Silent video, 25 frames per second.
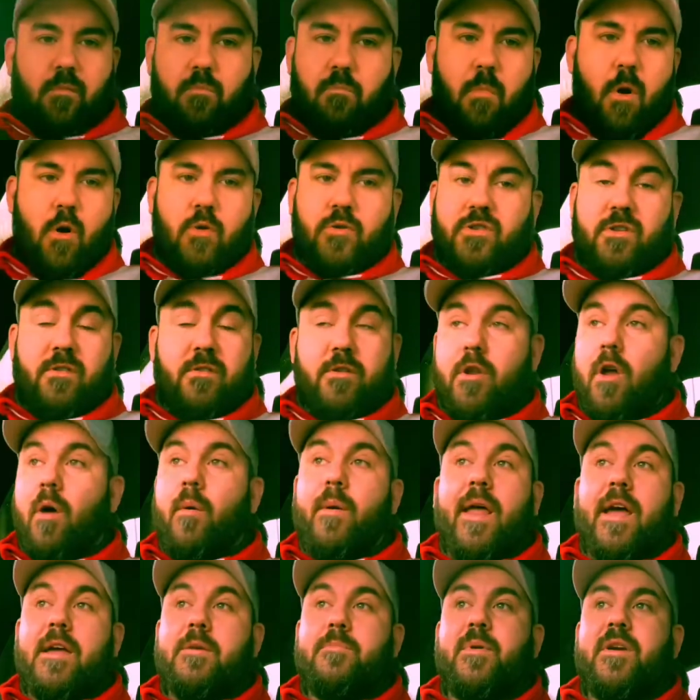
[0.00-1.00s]
most of you
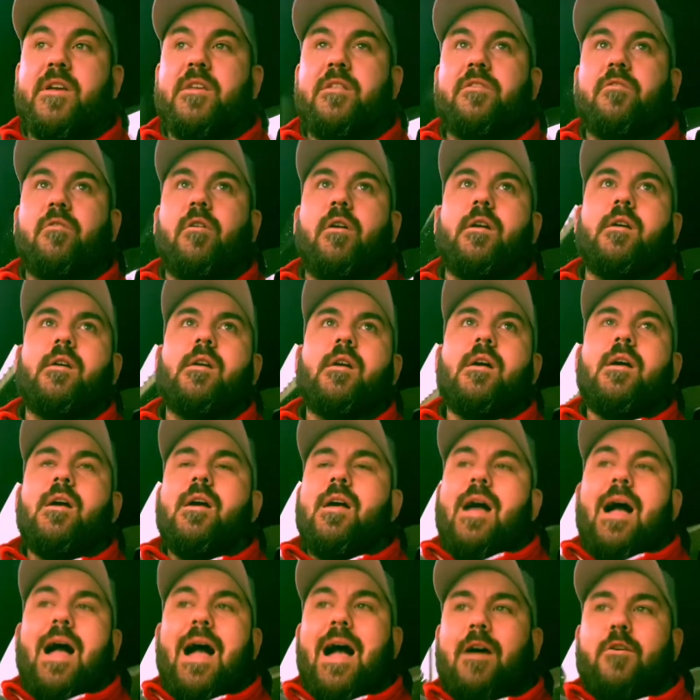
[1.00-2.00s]
know, an
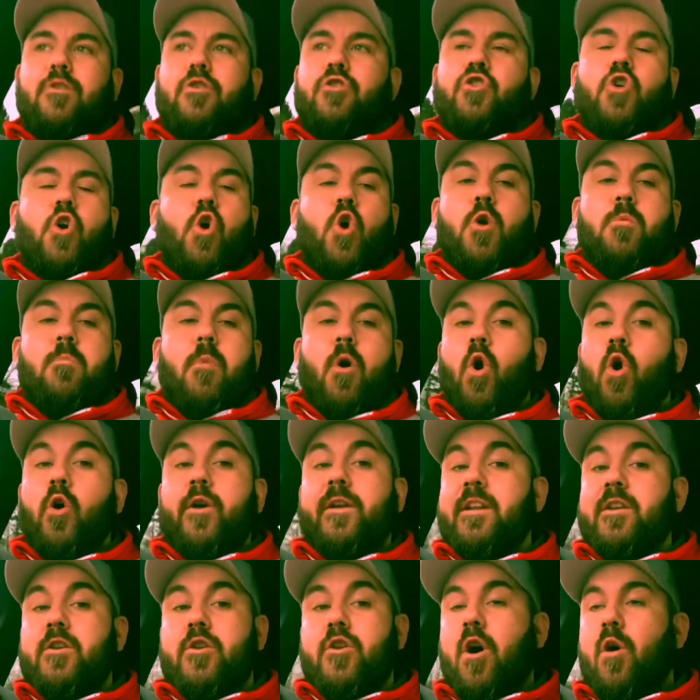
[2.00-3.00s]
AP3. At the time,
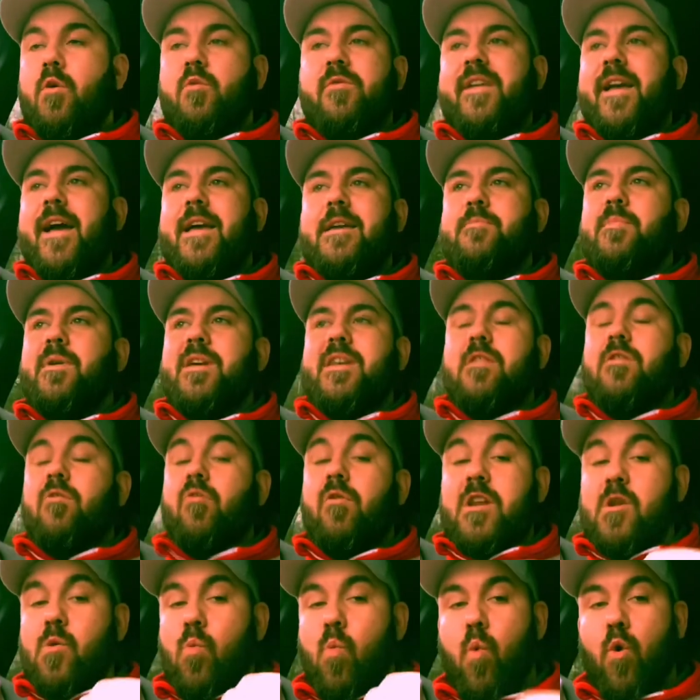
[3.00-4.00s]
I didn't know the
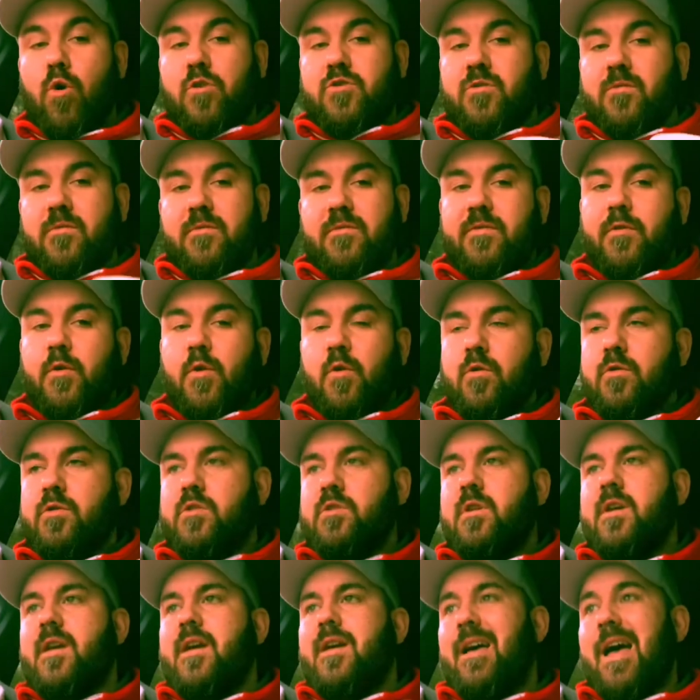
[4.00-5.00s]
AP3 wasn't
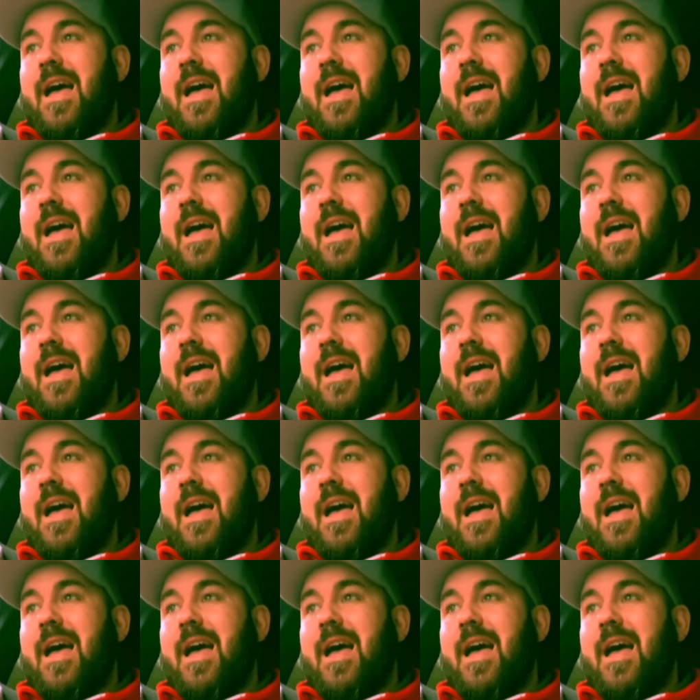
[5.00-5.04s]
forged.